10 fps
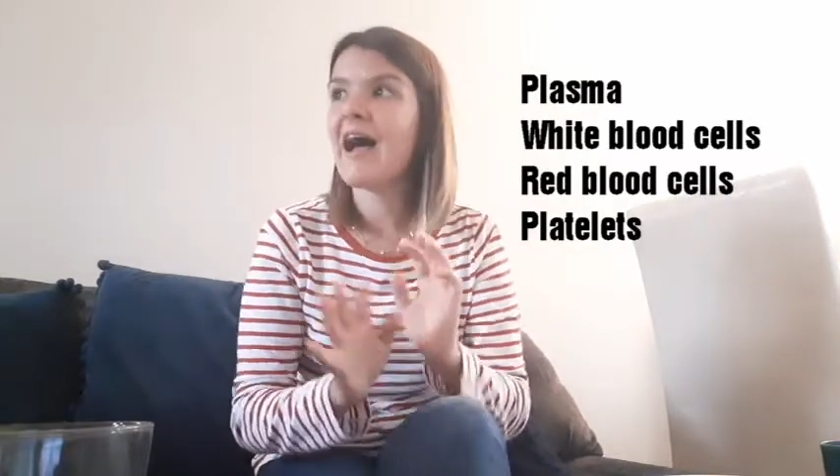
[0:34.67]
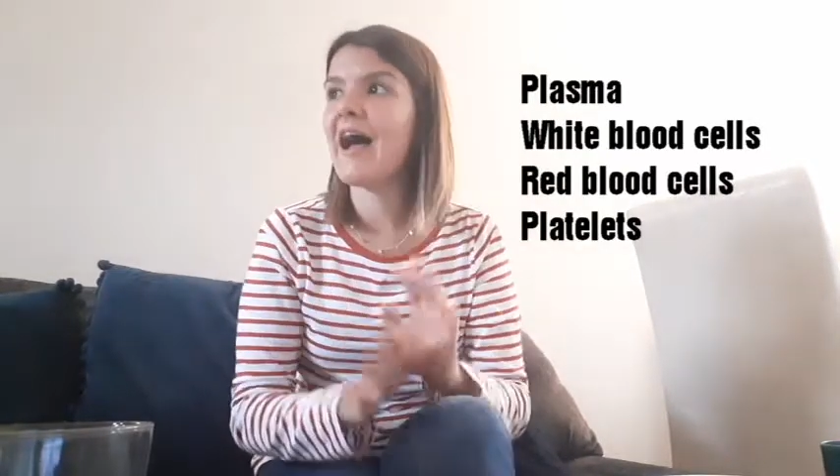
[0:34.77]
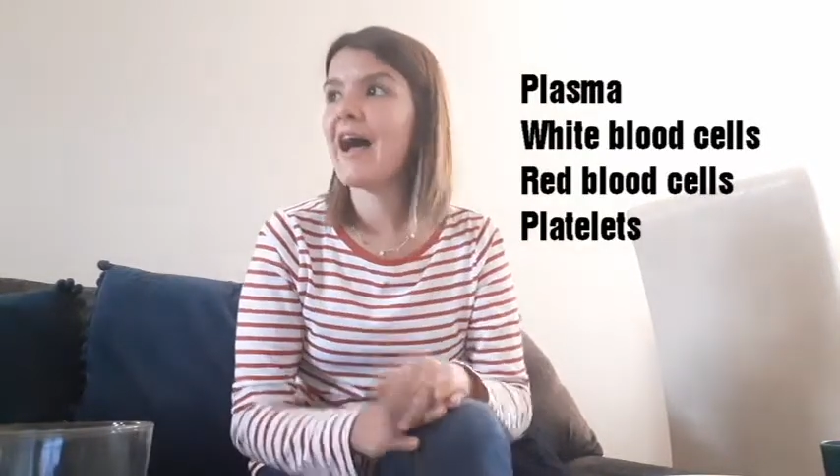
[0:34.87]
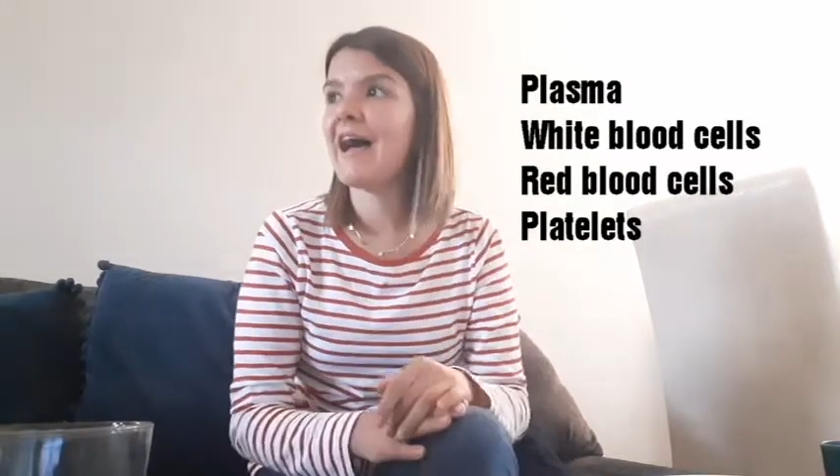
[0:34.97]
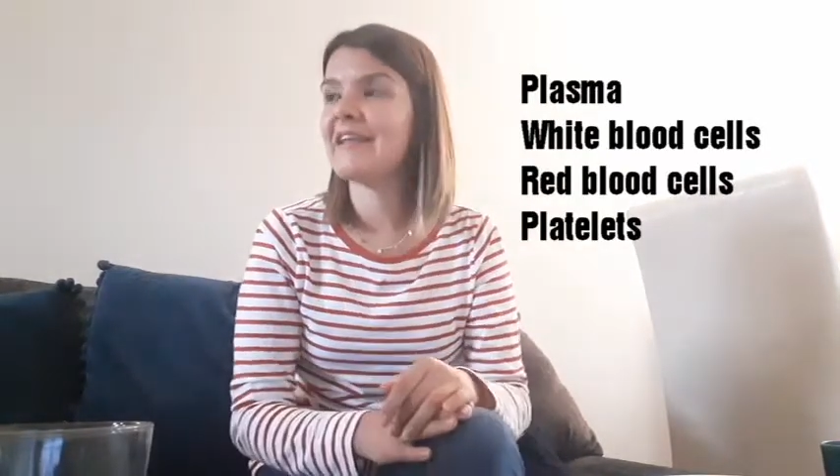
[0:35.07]

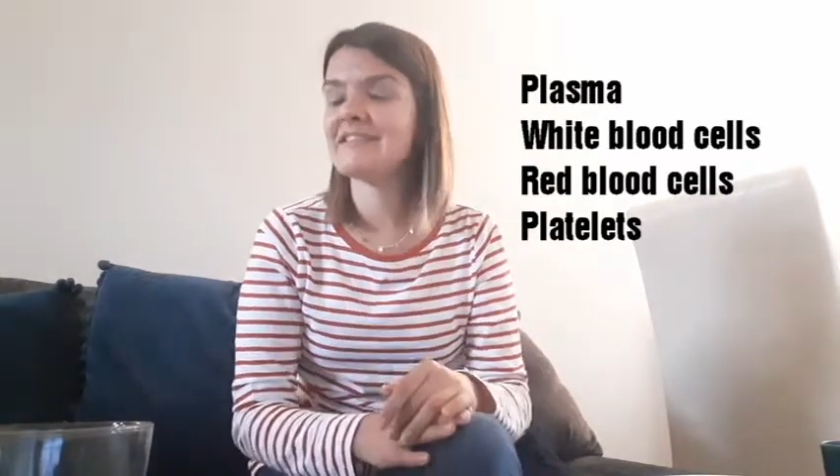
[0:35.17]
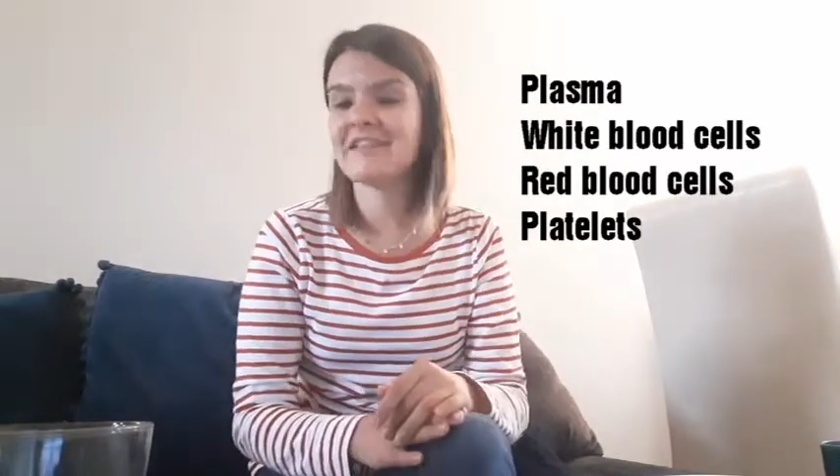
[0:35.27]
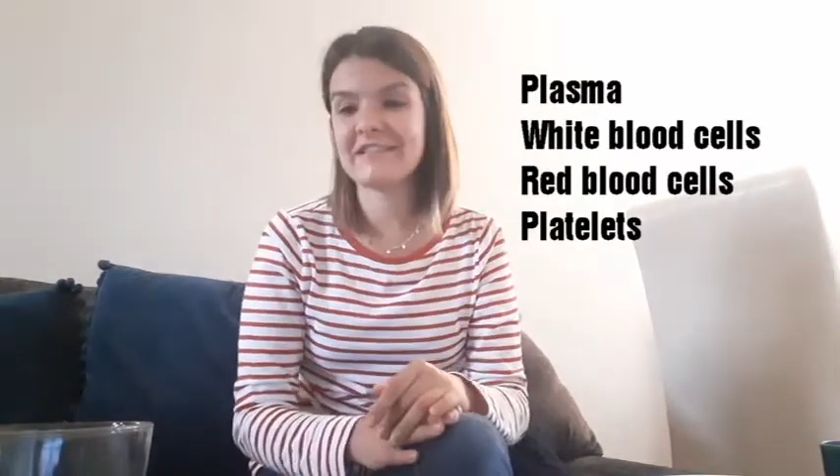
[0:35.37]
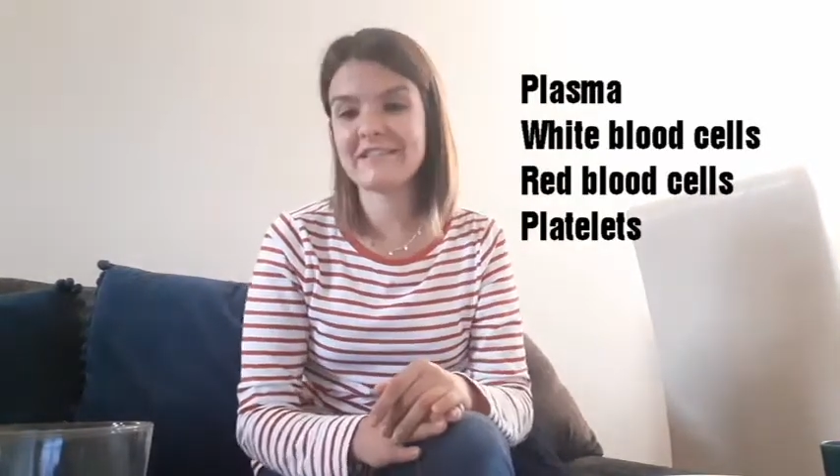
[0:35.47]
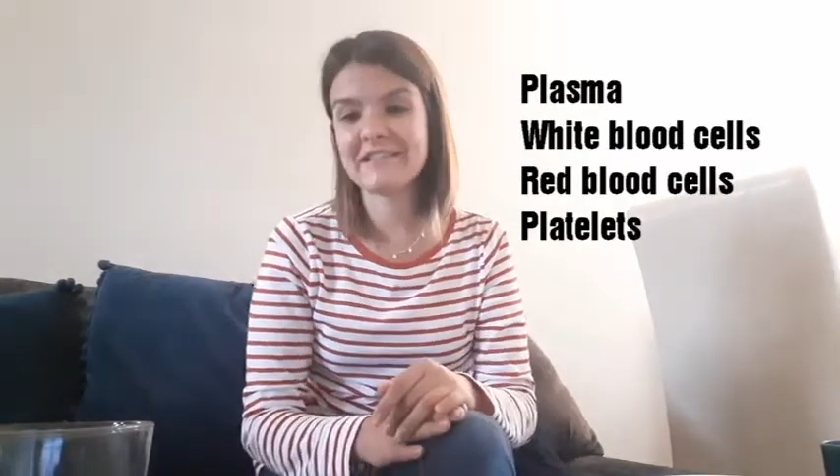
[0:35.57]
And
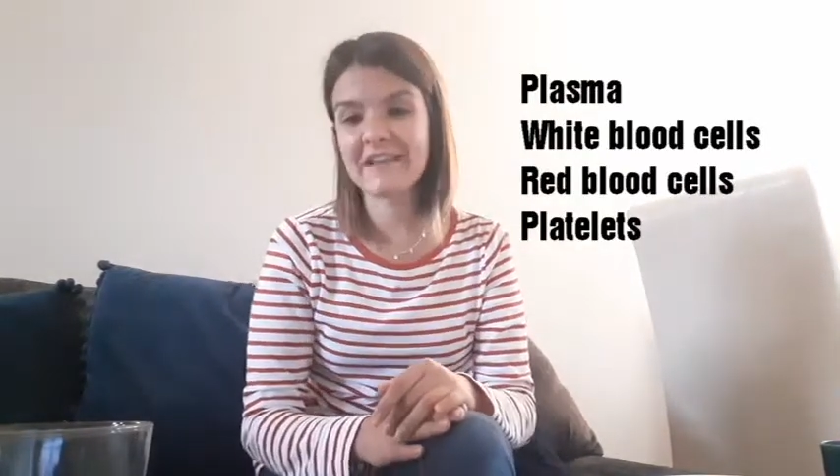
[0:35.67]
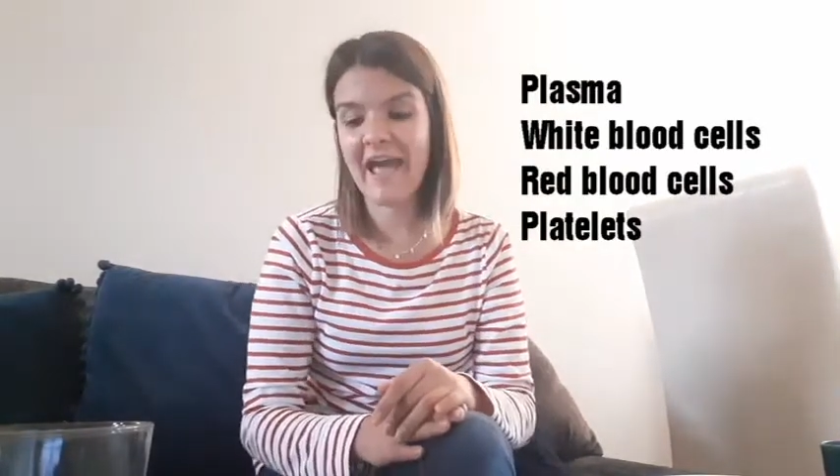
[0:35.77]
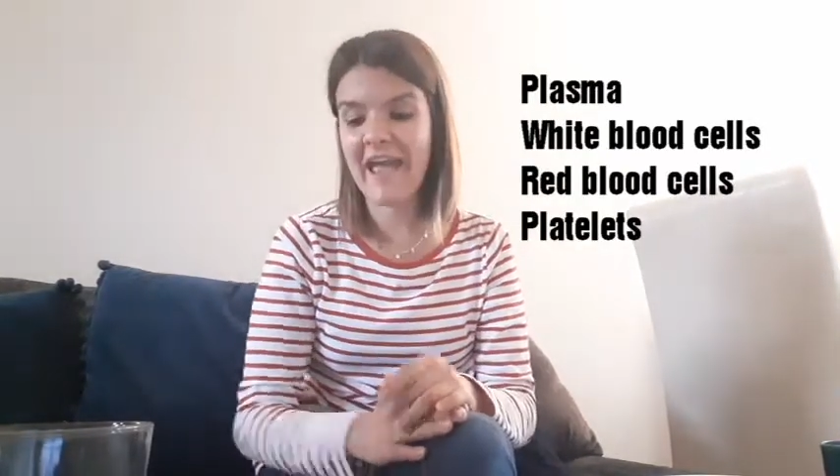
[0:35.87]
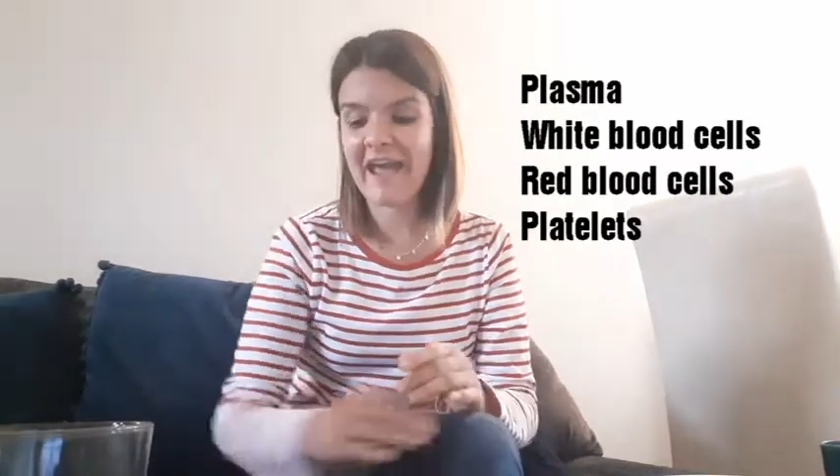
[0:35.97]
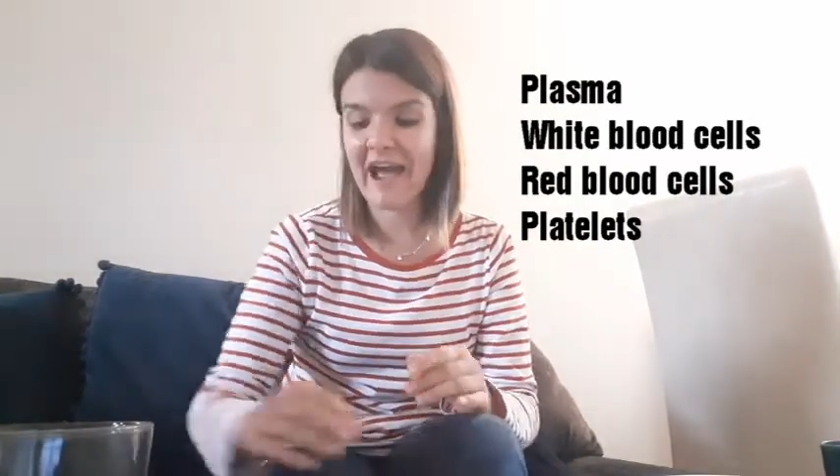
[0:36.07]

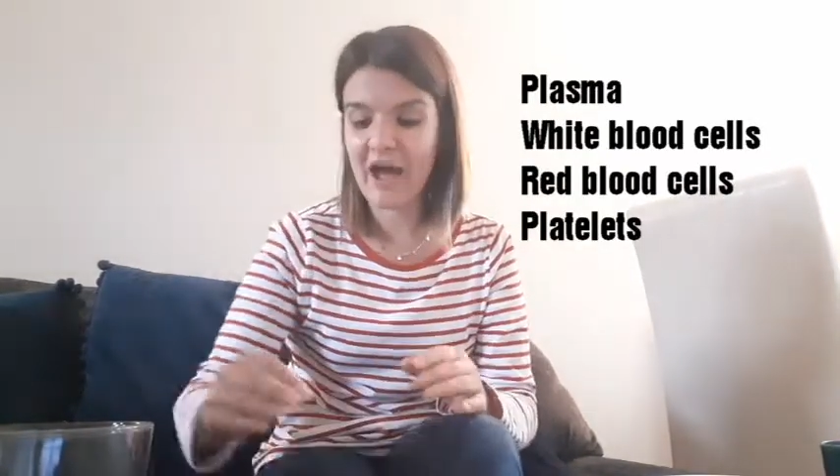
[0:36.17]
today